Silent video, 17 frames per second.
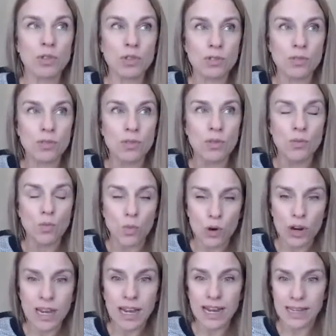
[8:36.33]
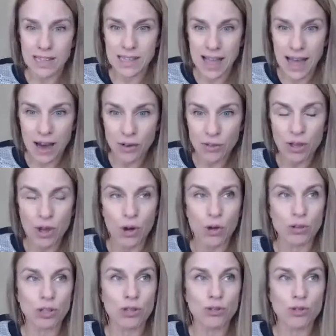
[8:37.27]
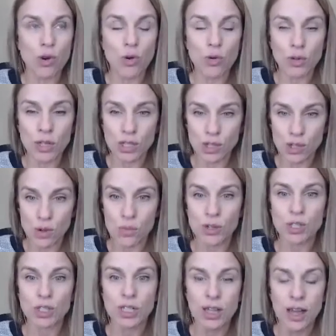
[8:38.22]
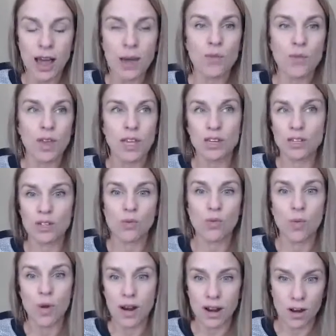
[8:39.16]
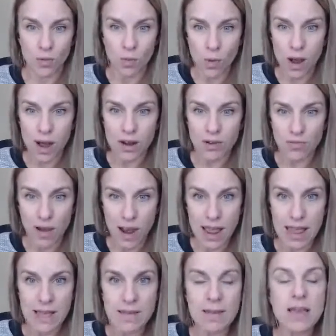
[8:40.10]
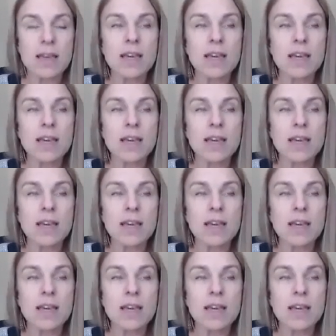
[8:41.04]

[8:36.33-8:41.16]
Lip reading: working as a health coach, there's only so much time we can do one-on-one, right?